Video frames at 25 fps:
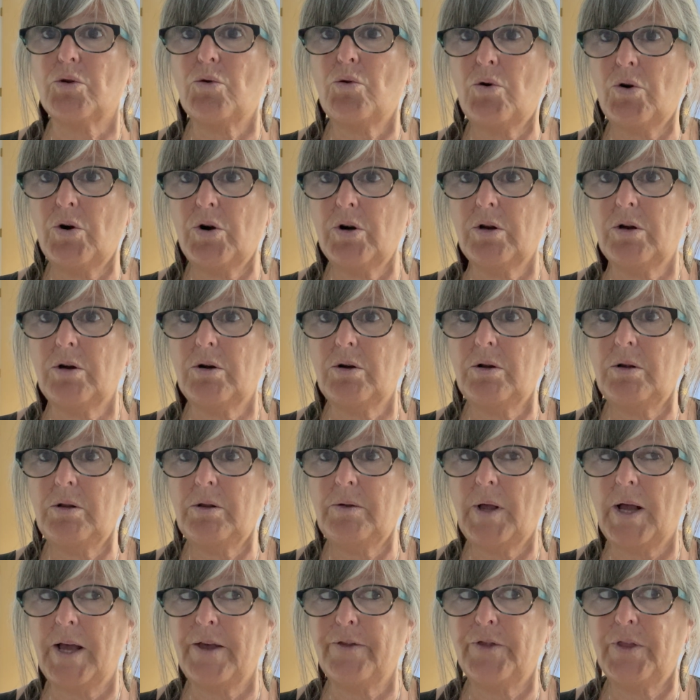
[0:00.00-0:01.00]

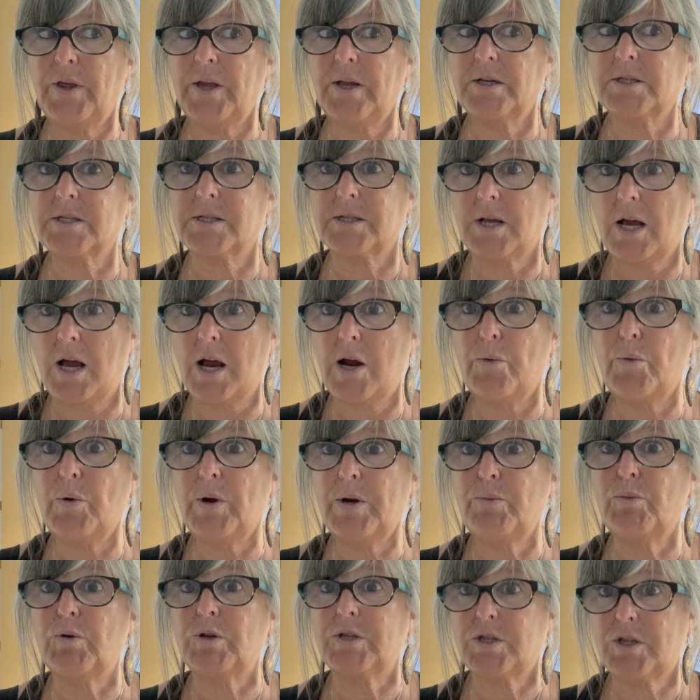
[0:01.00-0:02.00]
Oracle. I think
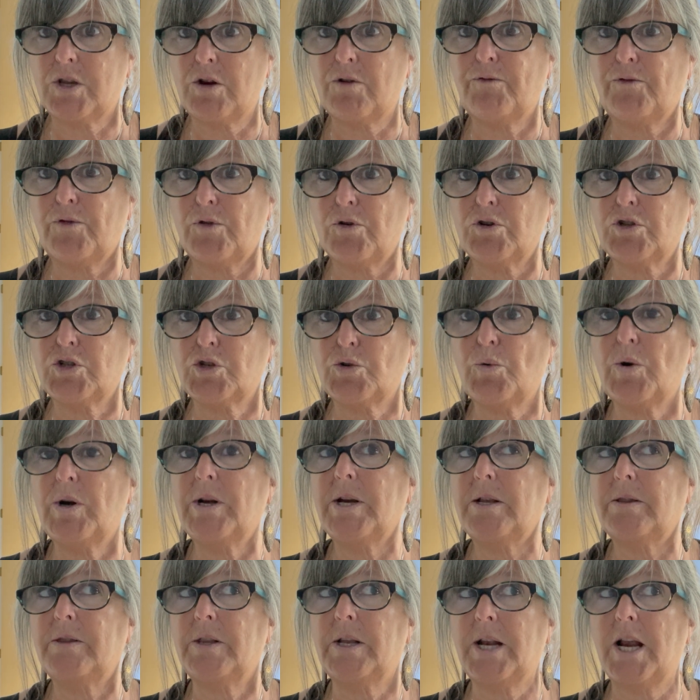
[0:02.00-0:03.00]
Samhain was their first one,
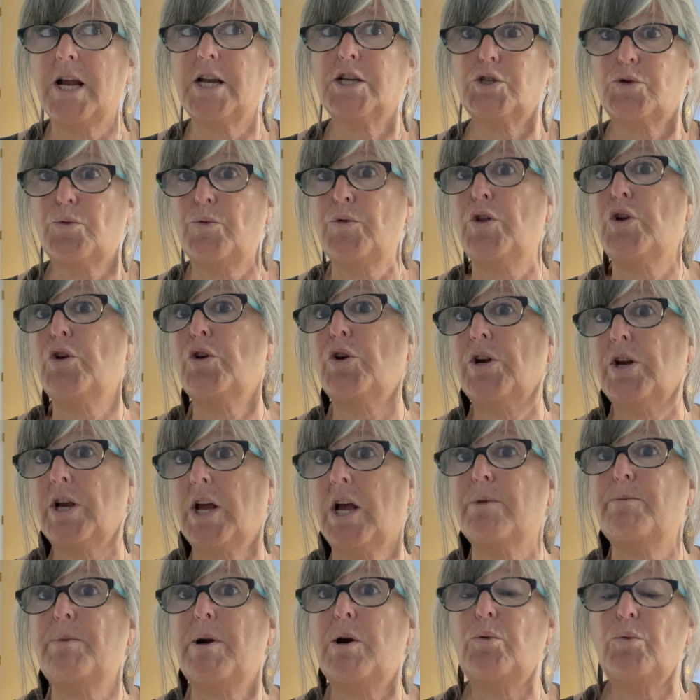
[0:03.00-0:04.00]
and the next one they're going to
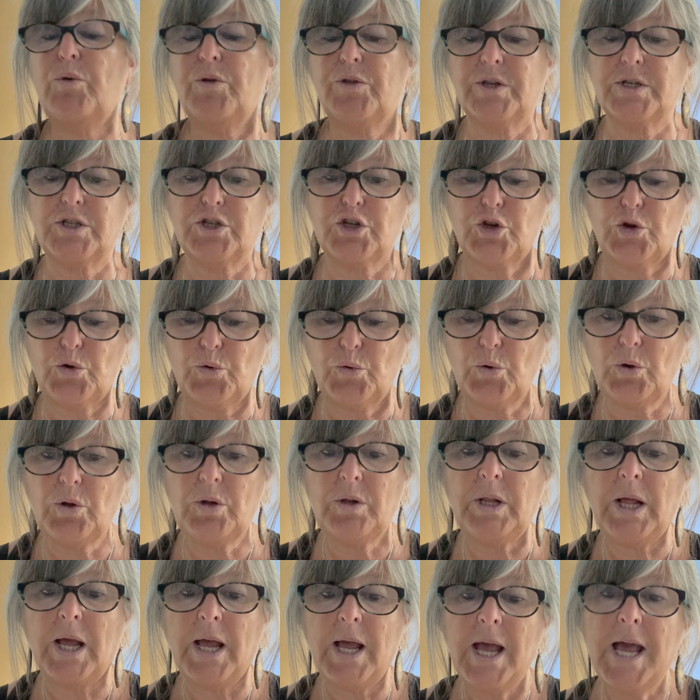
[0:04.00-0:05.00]
come out with is
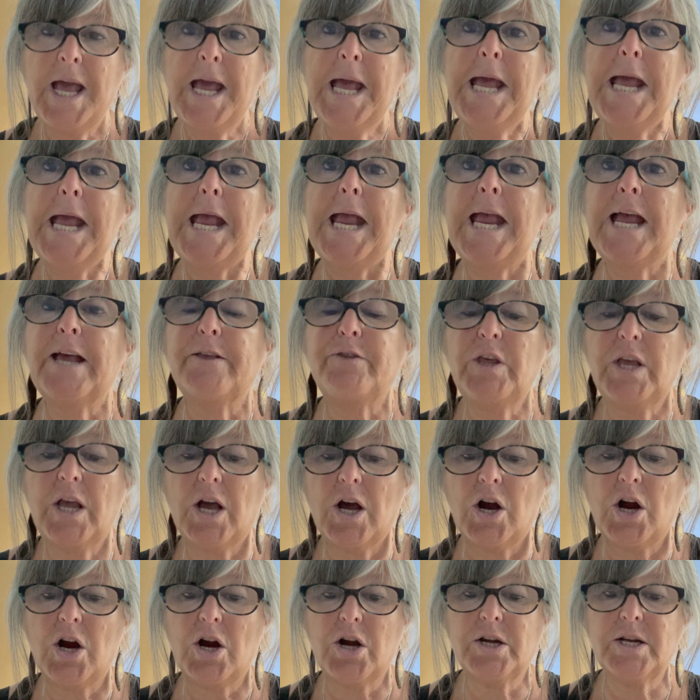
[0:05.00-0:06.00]
Yule. And the
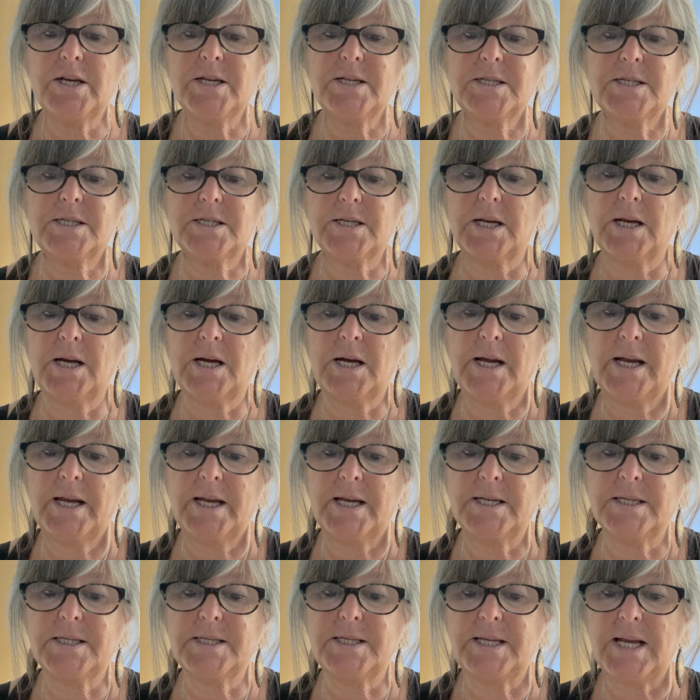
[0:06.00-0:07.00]
artist
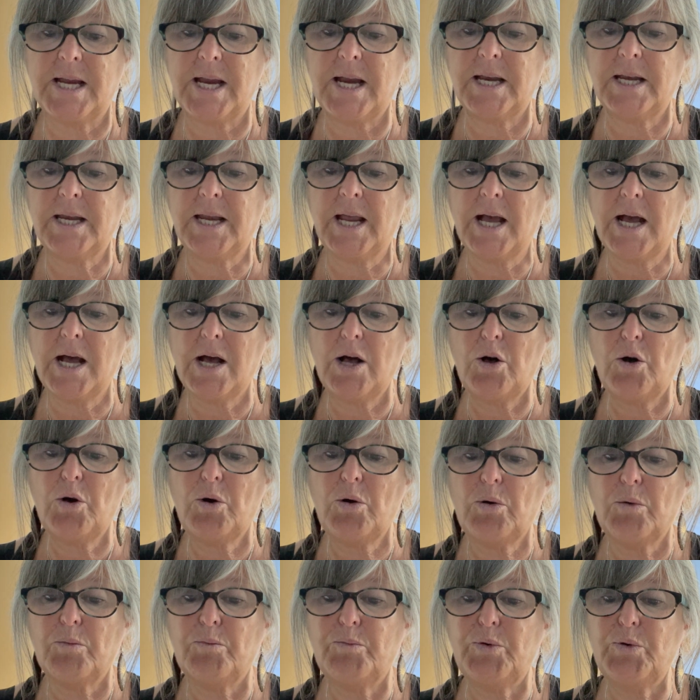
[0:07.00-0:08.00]
is
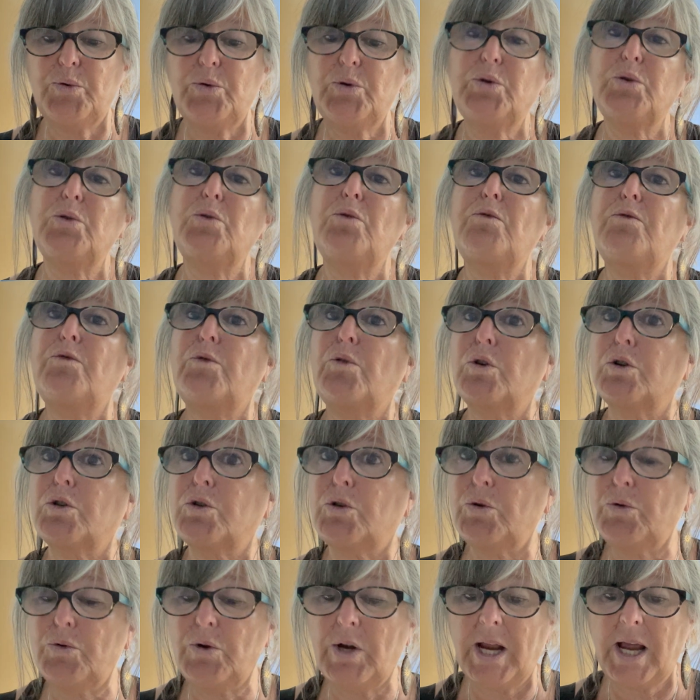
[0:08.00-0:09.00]
Danielle Voodoo
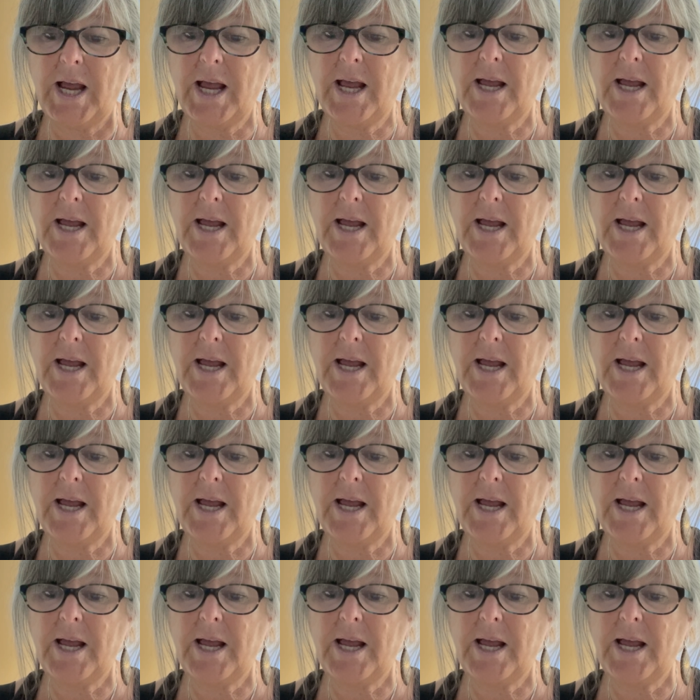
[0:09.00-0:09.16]
Fortune.